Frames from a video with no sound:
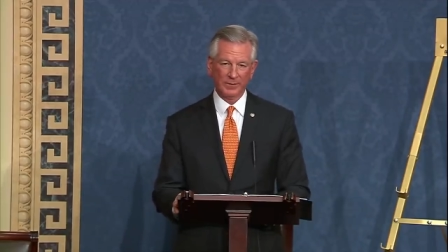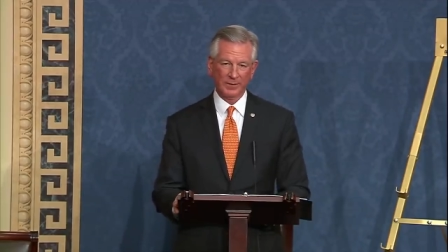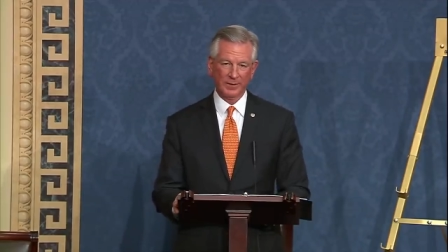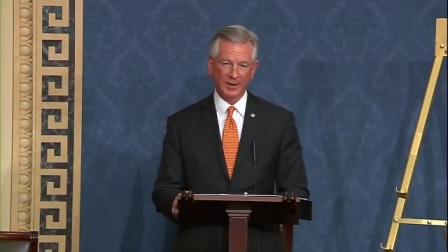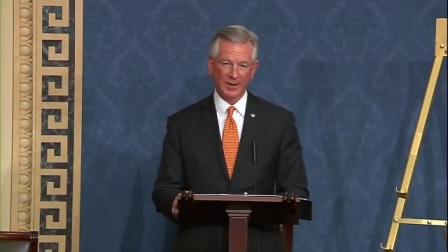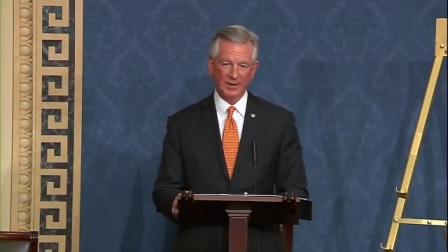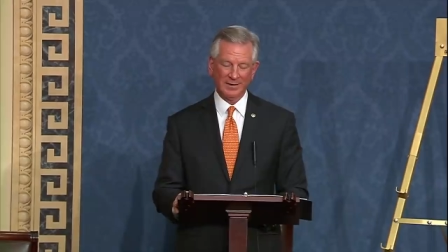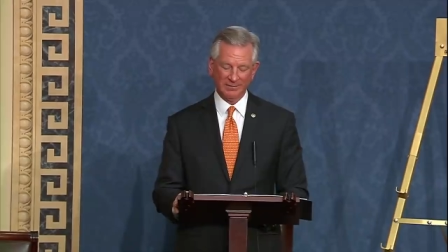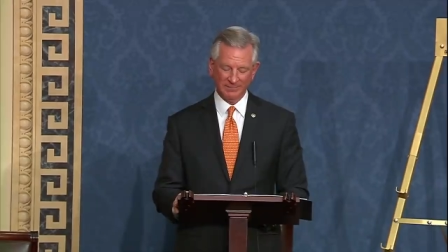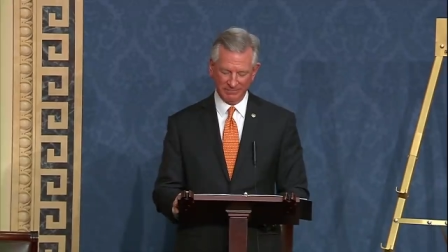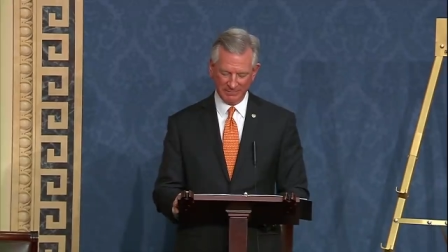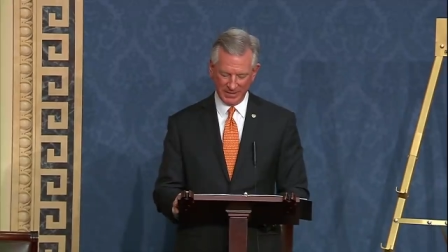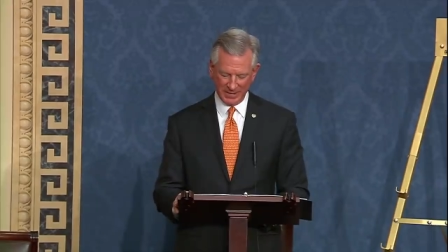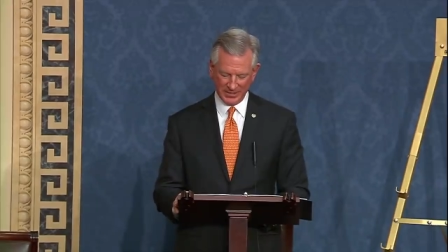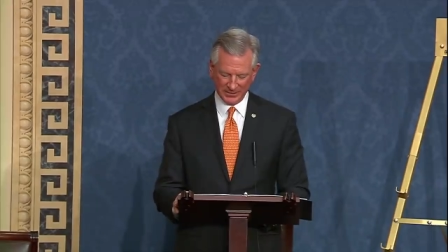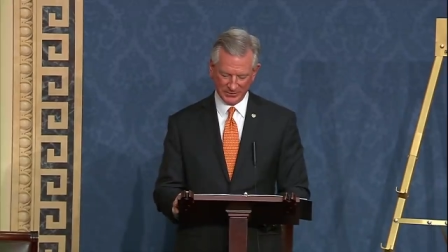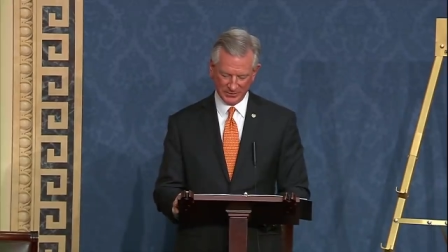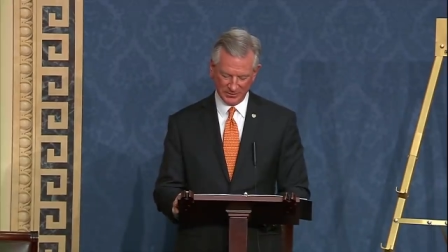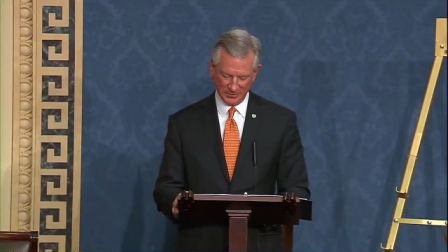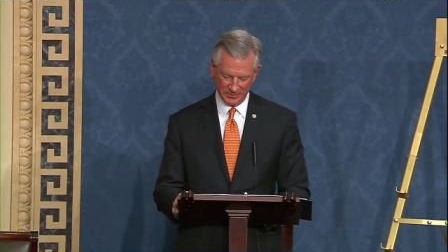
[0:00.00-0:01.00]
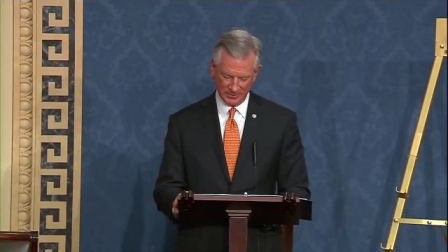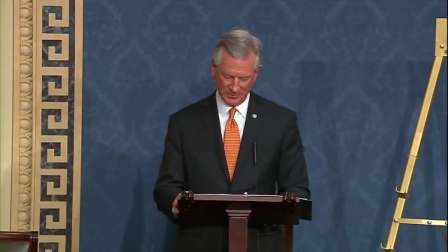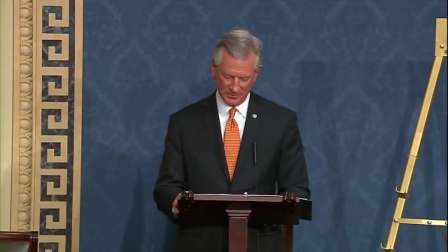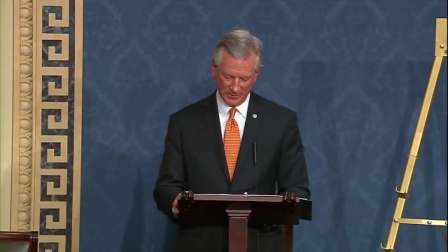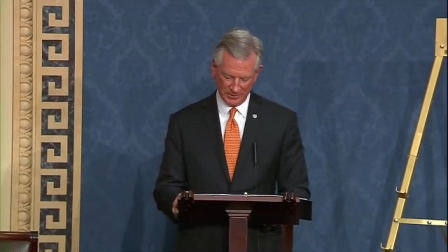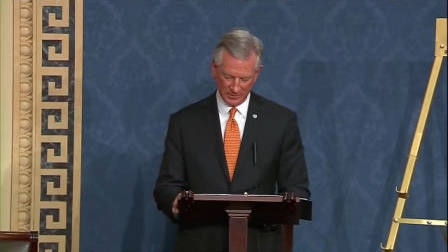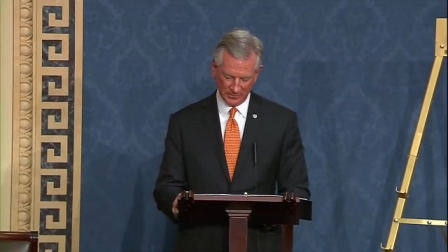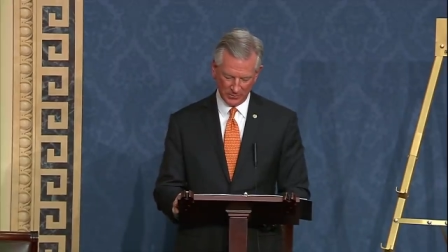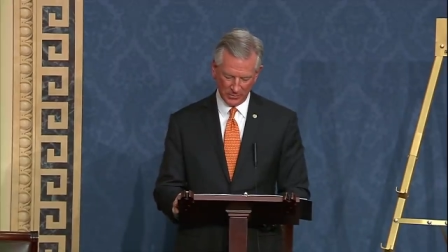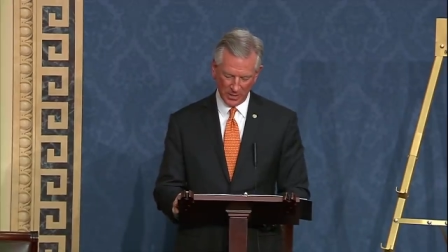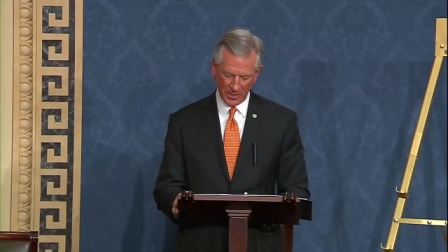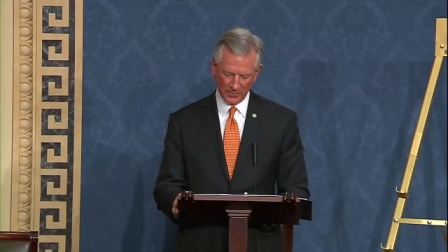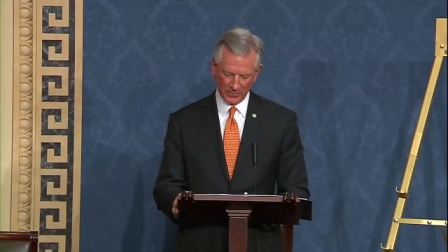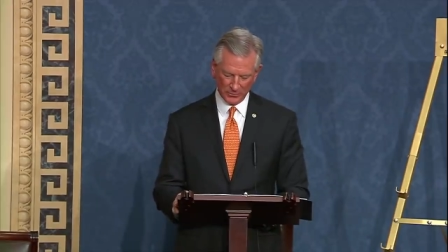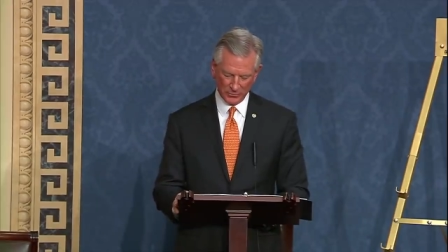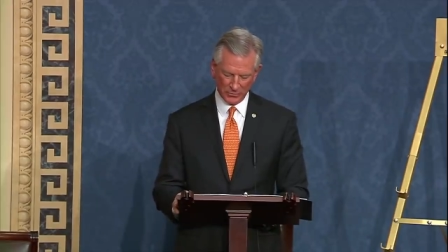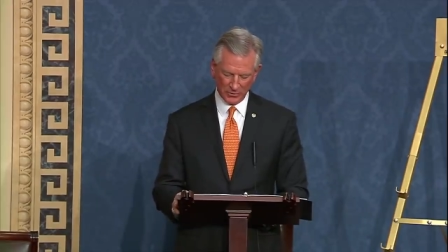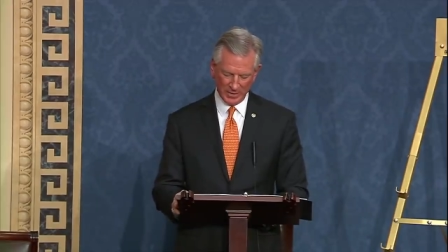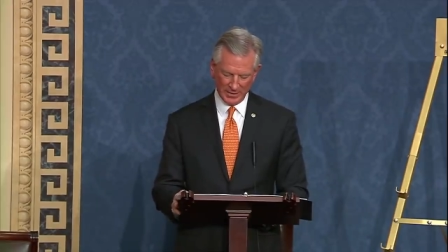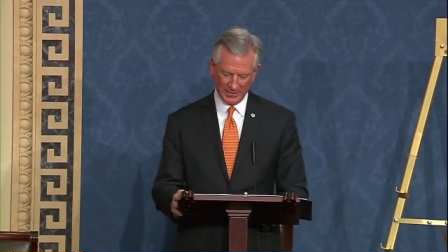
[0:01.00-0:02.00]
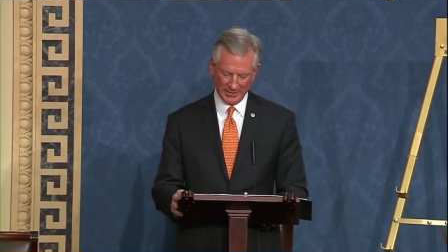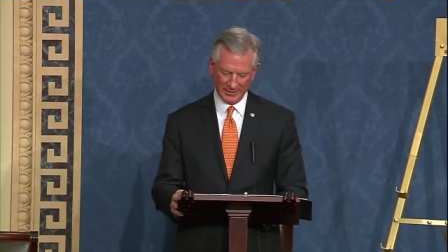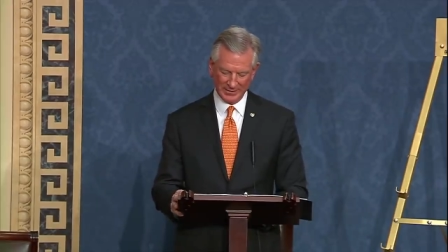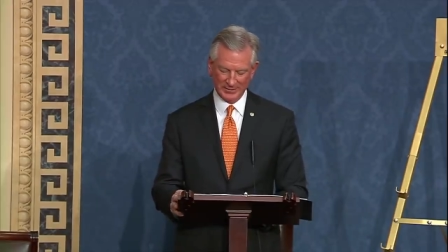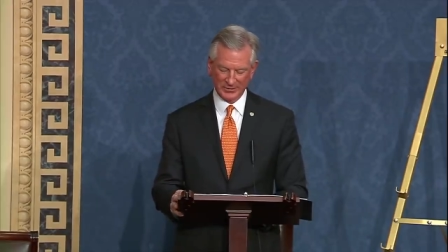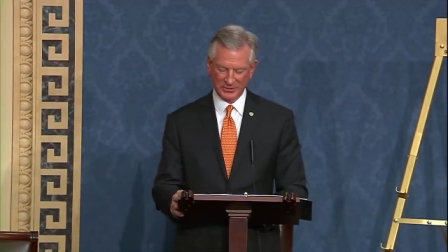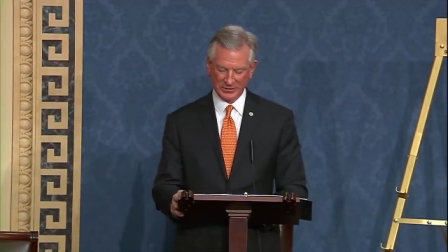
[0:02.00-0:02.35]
and invest in the proper training and